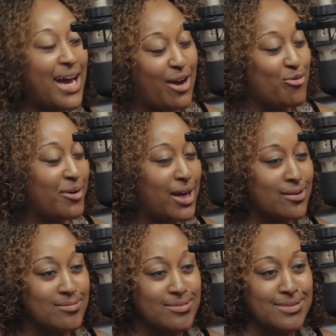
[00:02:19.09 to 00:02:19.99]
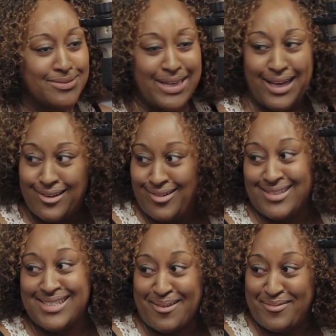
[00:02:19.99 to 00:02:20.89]
I, I, how long it
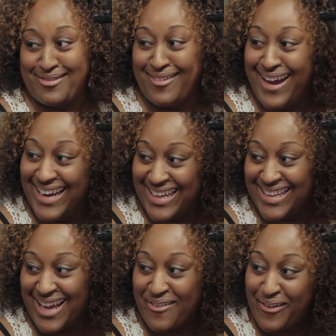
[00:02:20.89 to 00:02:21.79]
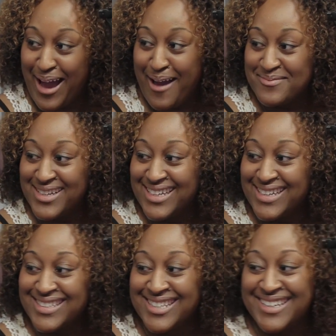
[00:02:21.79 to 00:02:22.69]
take me to write it? Like five minutes.